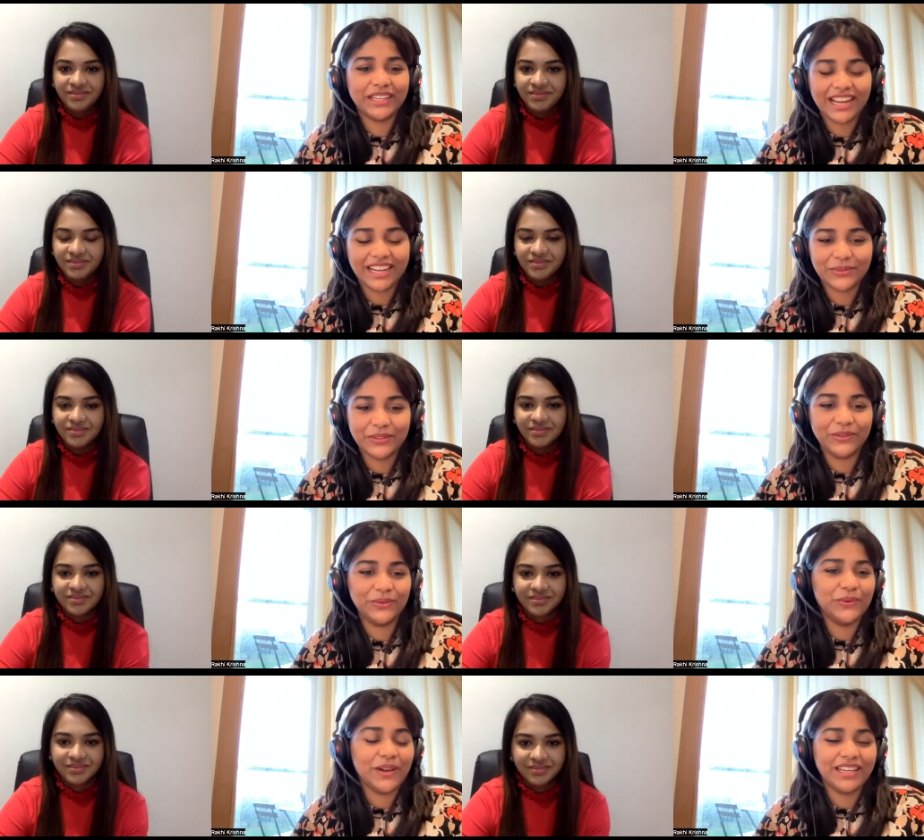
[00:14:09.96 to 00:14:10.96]
Speaker 1: to connect with you
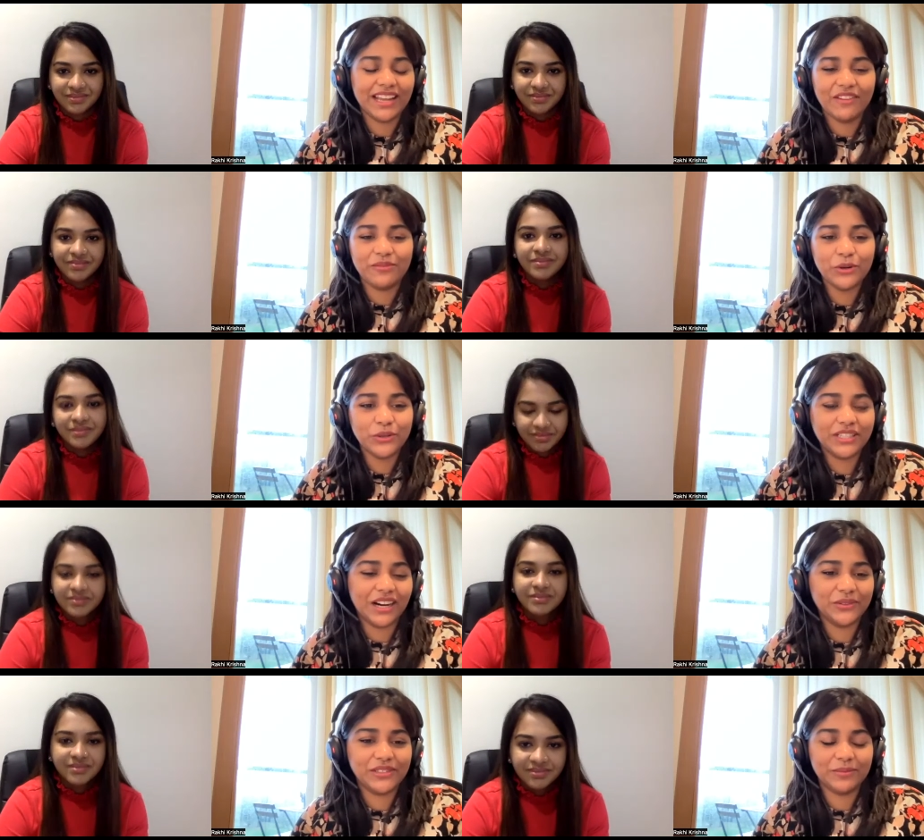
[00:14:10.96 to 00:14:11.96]
and have more
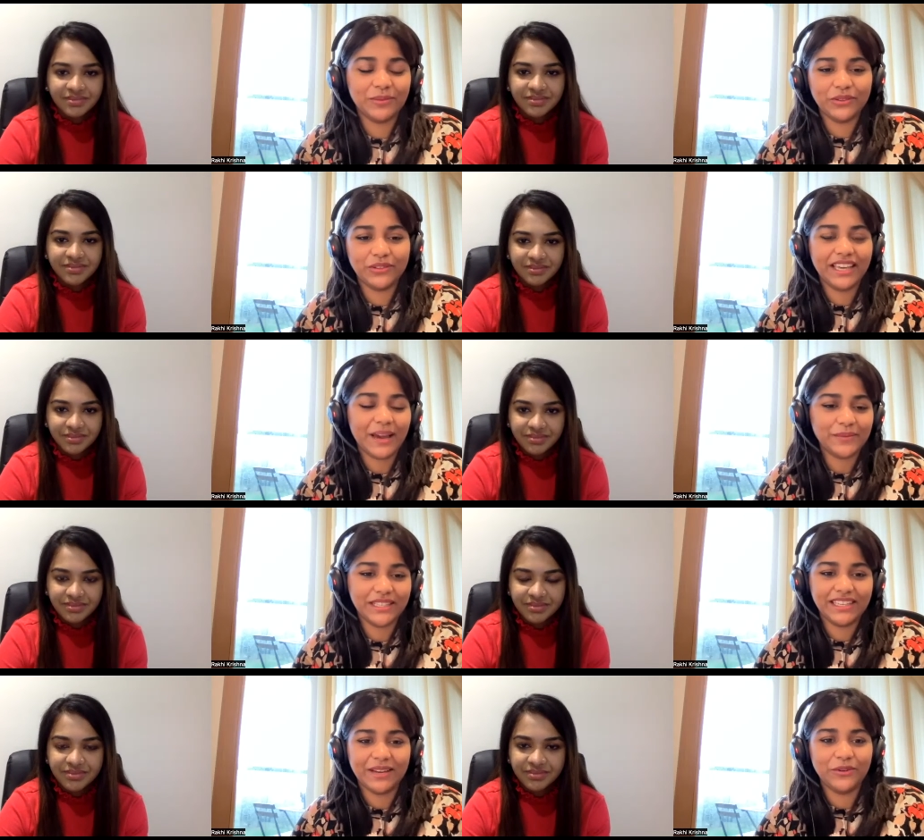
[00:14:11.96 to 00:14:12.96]
doubts about the KAPS
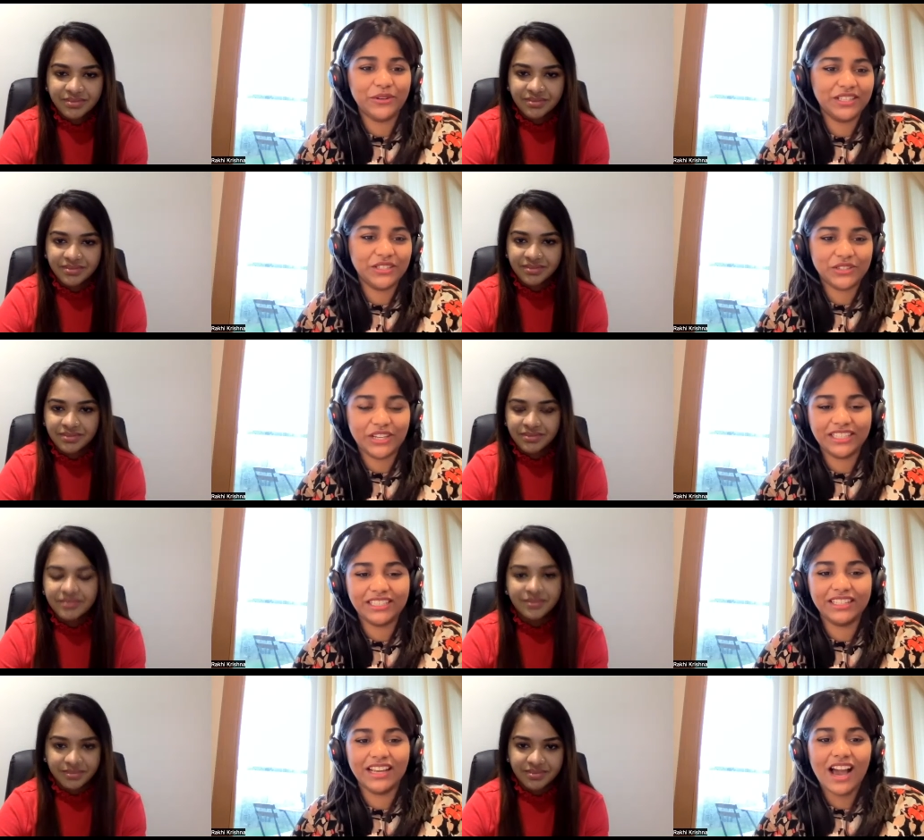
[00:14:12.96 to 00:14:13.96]
exam or
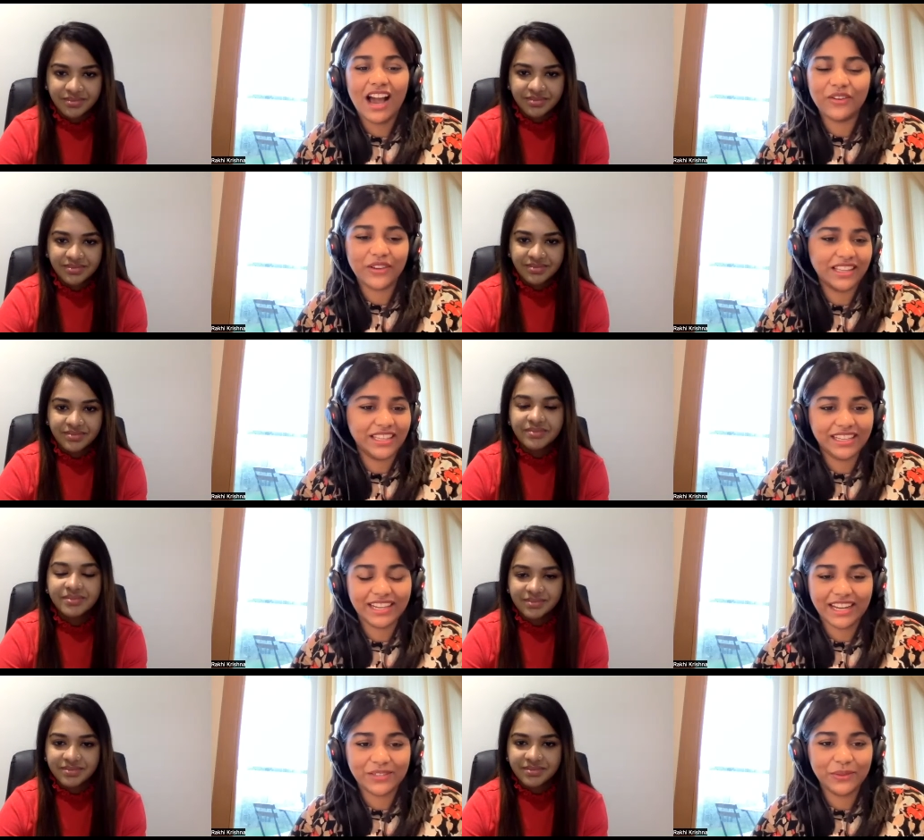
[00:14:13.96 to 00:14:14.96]
registration, how can they
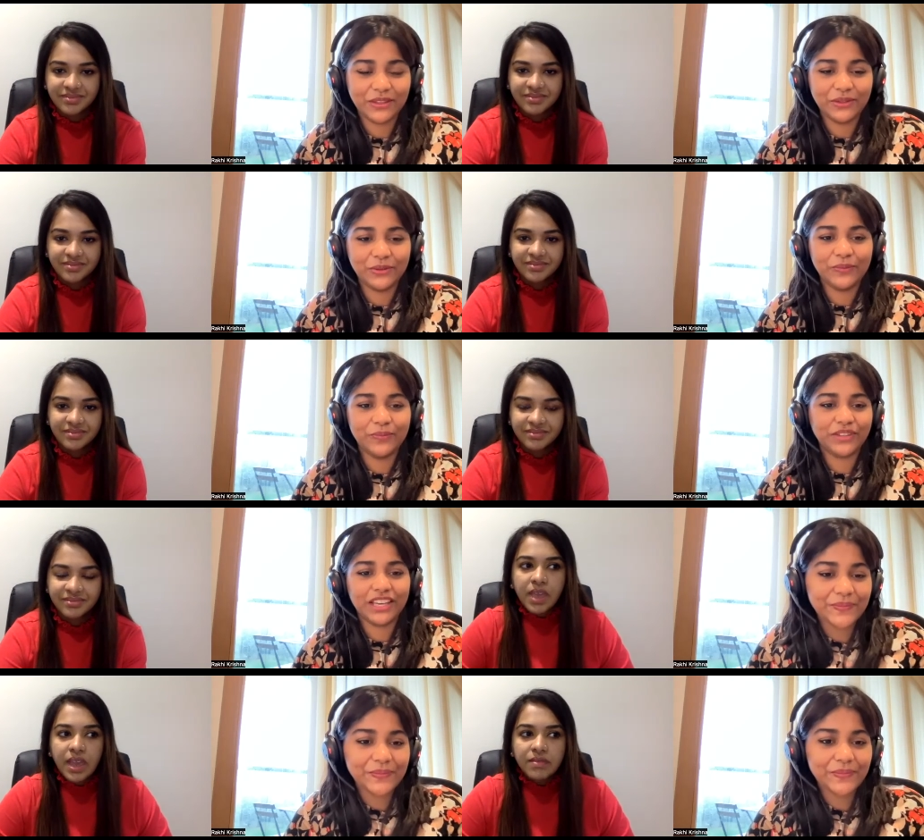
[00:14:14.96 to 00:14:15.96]
connect with you?
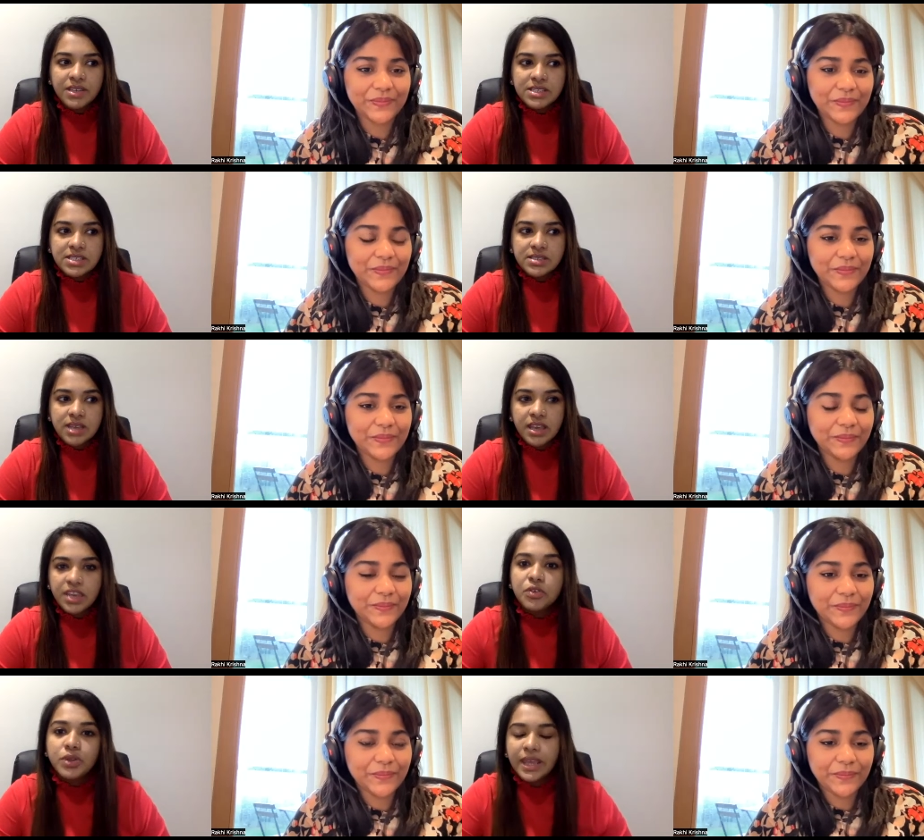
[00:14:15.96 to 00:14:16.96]
Speaker 2: I will just uh, give
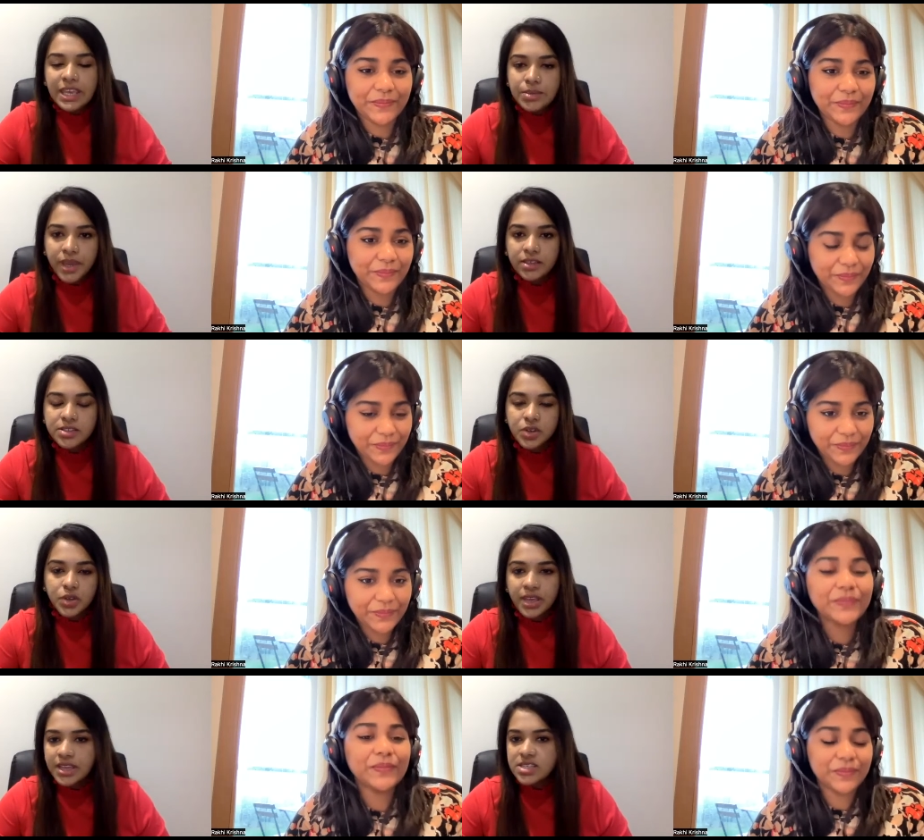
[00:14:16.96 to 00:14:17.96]
you the email so you
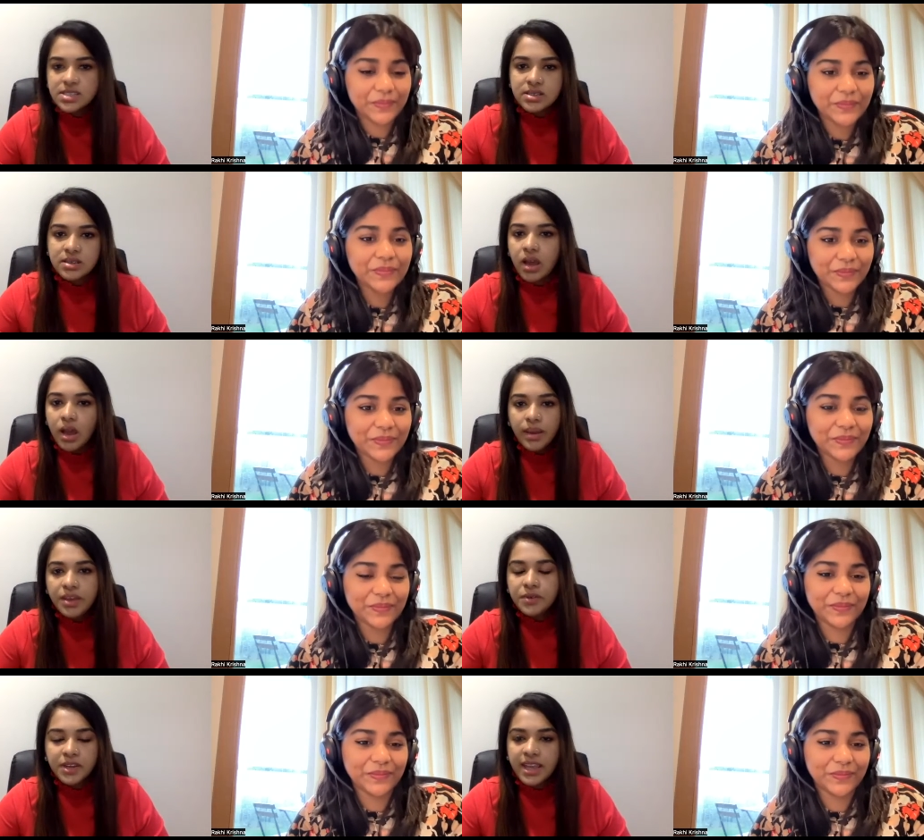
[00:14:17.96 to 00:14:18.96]
can just, uh,
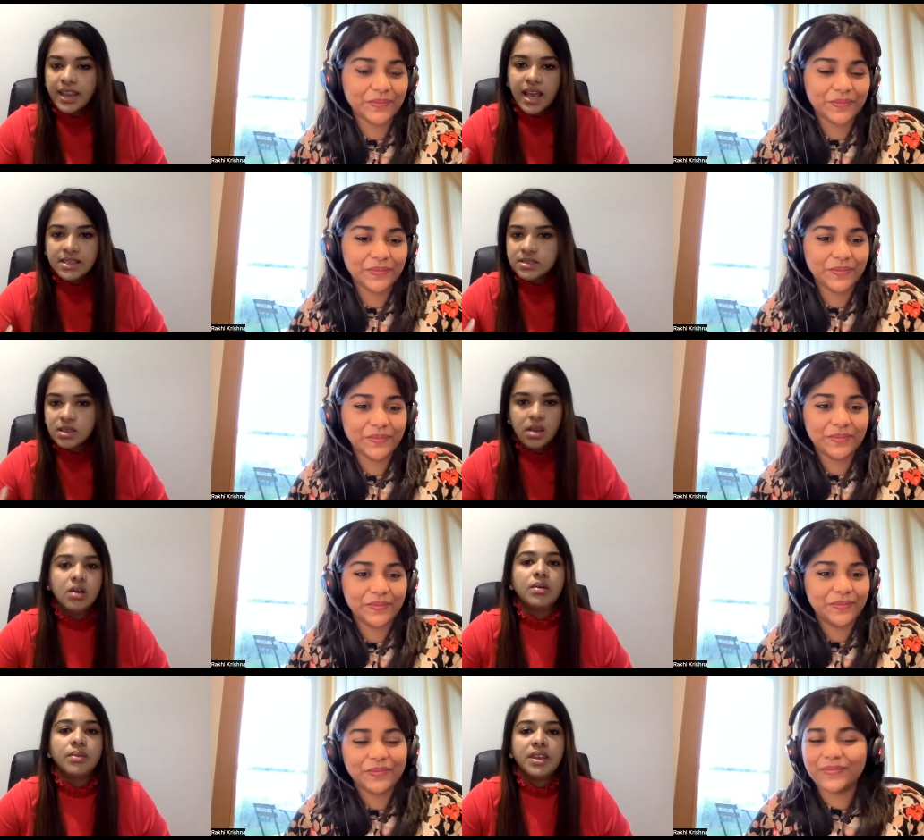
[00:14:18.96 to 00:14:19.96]
anyone can ask uh,
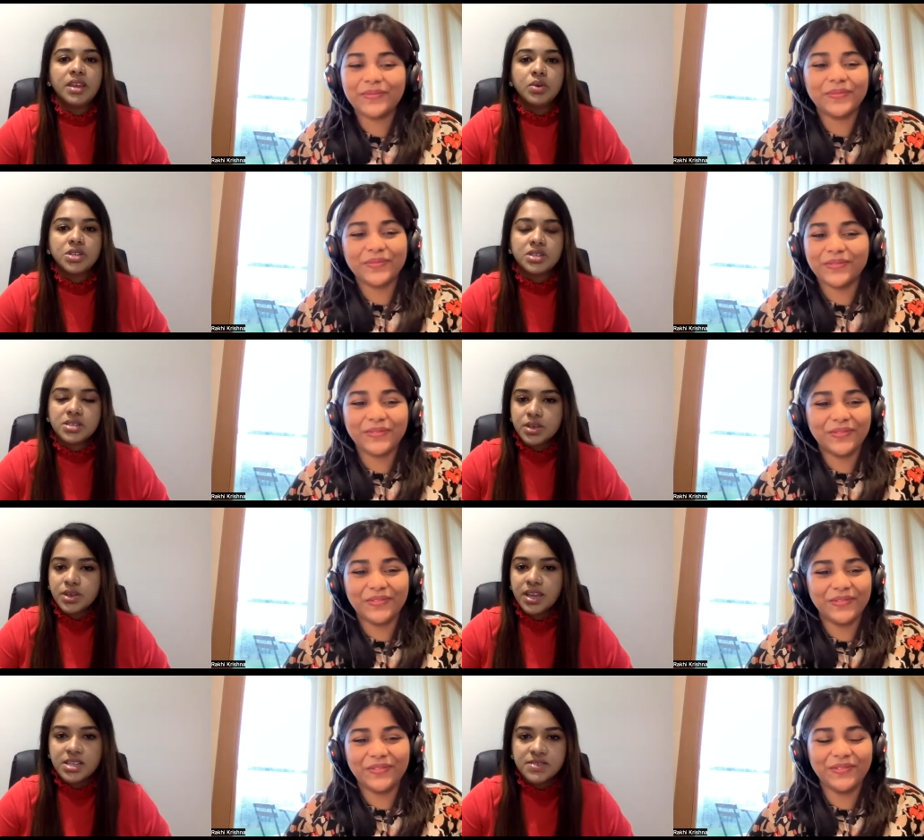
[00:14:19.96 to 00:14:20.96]
any questions, you
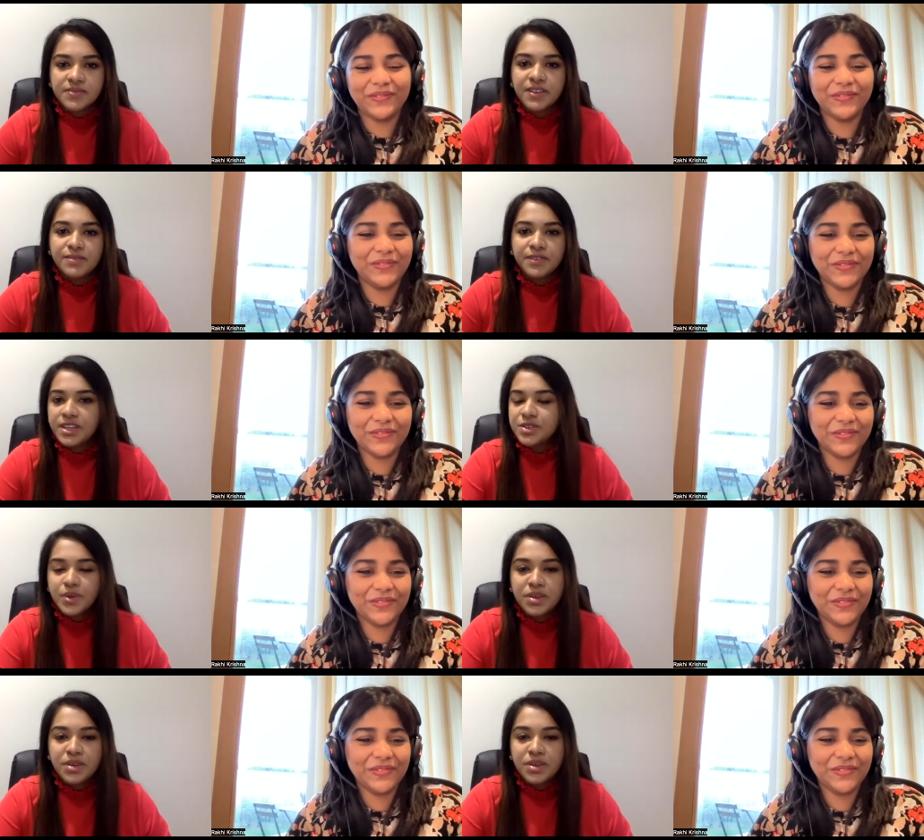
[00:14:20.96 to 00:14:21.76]
can just feel free to